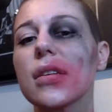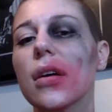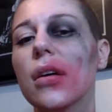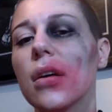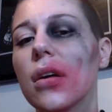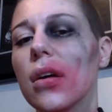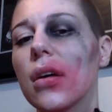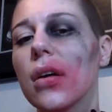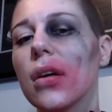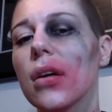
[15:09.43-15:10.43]
to
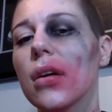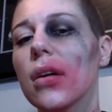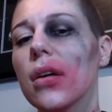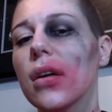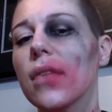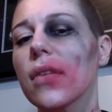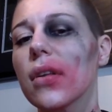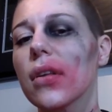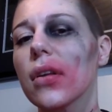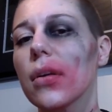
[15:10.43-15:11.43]
give it a
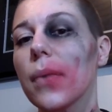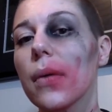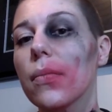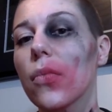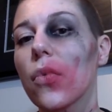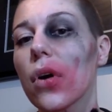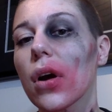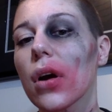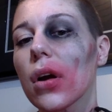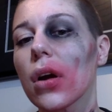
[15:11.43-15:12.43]
little bit
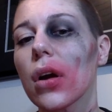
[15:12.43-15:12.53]
more